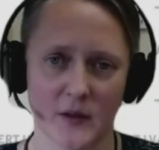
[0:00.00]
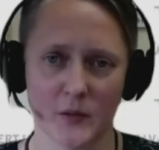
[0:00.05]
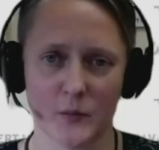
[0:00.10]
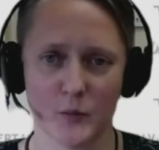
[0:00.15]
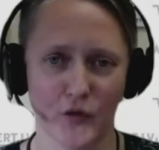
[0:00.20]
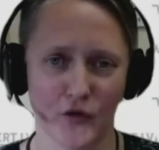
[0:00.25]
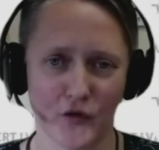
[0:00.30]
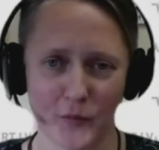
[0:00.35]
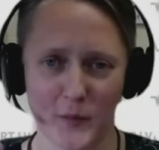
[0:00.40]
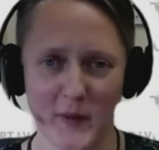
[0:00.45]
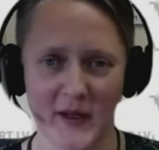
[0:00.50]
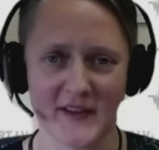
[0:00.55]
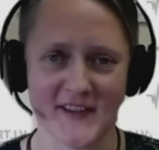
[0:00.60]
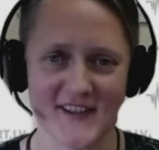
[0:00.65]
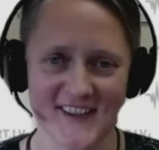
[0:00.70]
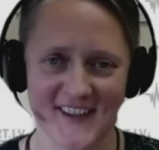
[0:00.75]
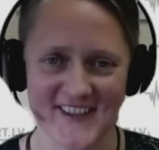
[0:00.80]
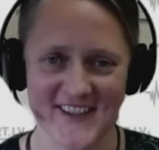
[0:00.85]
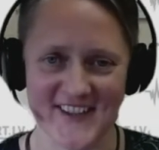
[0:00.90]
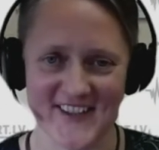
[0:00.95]
movements,
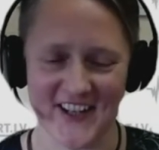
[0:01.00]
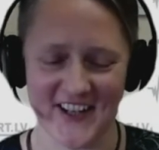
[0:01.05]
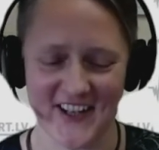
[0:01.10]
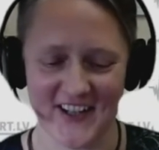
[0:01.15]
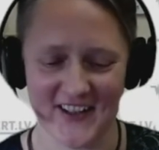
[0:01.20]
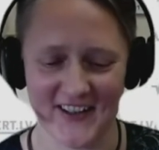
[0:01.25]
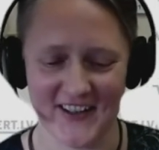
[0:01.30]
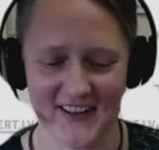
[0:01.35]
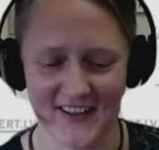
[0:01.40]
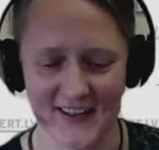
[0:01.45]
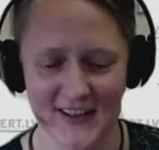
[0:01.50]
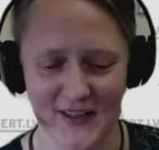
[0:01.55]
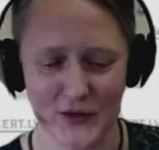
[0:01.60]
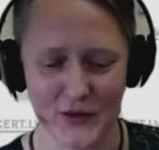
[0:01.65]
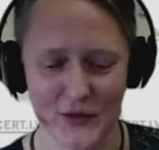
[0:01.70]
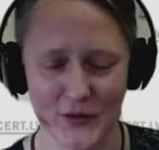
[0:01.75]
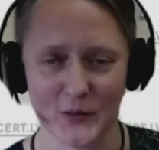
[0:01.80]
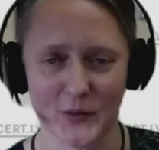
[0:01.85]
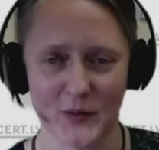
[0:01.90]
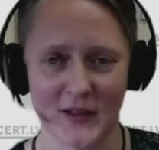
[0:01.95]
let's say,
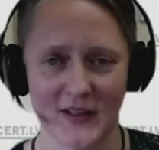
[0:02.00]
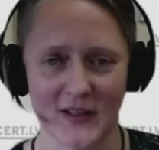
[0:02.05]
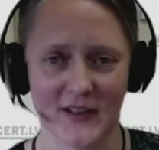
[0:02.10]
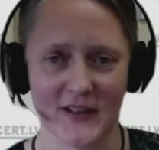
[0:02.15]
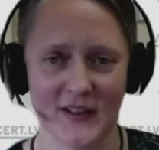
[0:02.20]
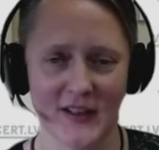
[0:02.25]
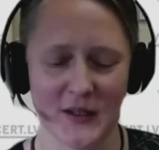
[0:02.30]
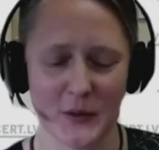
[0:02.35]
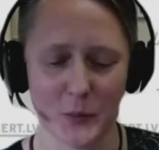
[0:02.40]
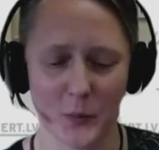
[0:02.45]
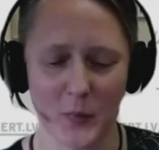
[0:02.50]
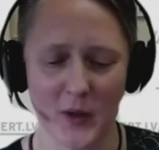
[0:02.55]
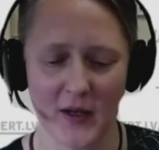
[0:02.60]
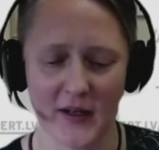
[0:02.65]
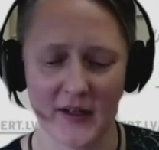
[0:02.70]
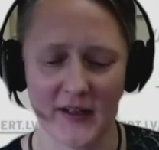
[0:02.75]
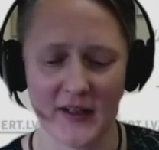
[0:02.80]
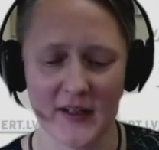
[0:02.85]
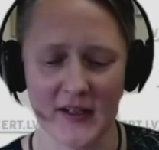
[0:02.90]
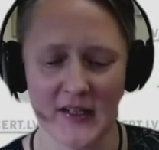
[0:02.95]
to
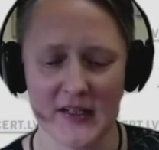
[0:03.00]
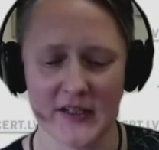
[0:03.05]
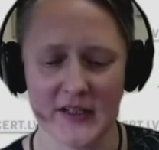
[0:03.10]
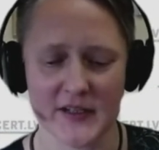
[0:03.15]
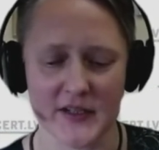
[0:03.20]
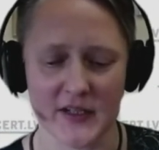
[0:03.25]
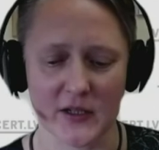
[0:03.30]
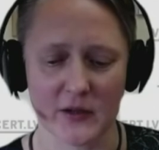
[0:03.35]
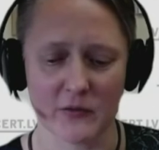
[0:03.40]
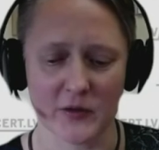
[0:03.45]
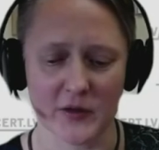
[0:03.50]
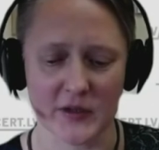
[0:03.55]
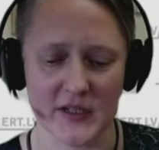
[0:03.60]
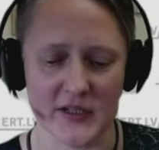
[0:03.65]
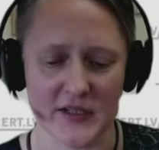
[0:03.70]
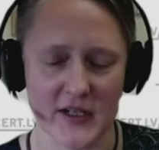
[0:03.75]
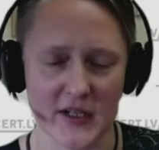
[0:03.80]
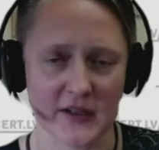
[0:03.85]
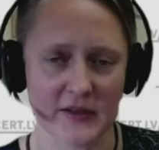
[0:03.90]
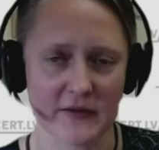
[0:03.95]
imply security
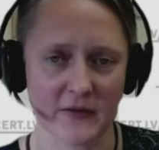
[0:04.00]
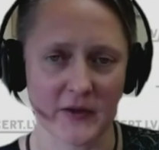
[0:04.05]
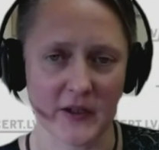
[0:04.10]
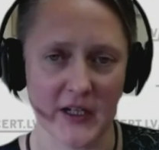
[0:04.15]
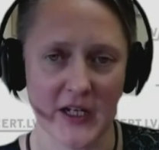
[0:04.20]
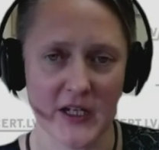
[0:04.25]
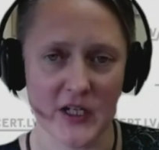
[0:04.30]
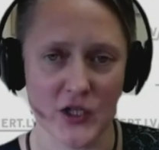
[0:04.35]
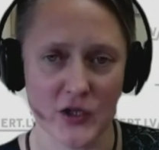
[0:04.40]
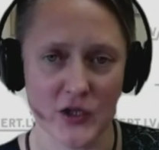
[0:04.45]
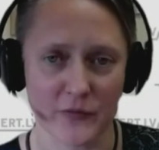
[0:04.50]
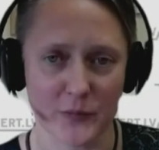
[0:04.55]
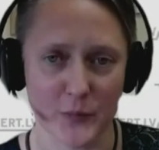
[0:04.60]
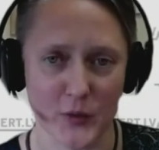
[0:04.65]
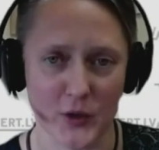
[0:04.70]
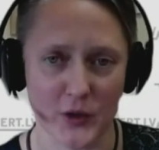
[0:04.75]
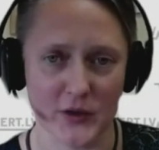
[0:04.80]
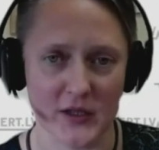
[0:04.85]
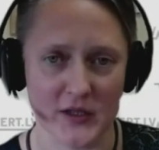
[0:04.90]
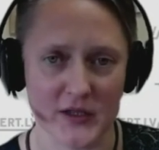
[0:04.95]
certification of
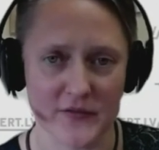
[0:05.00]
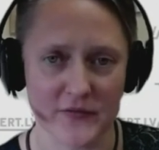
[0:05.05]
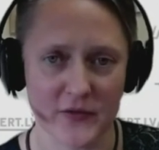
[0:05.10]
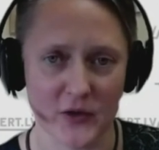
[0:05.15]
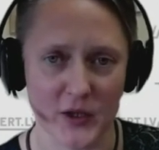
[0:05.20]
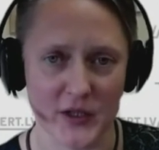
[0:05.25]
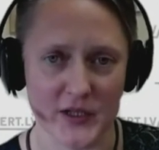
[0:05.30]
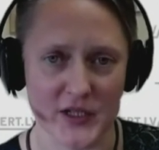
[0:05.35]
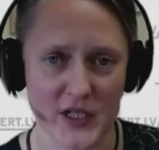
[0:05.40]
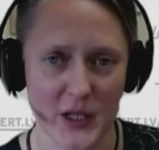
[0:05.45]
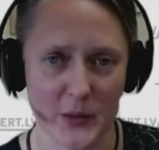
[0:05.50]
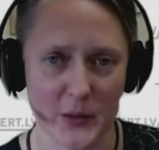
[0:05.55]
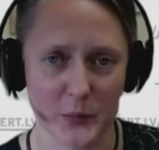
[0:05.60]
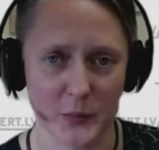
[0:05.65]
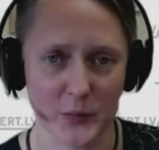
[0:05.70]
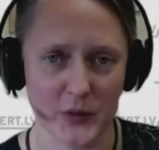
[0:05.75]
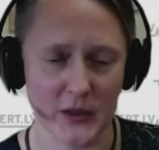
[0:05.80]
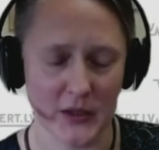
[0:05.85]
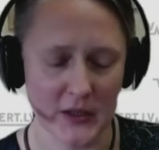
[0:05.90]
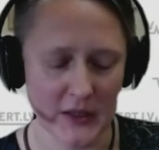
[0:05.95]
products, for
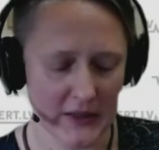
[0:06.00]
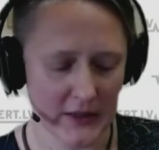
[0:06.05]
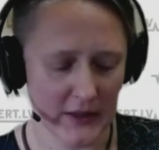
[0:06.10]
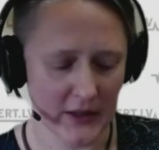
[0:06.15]
example,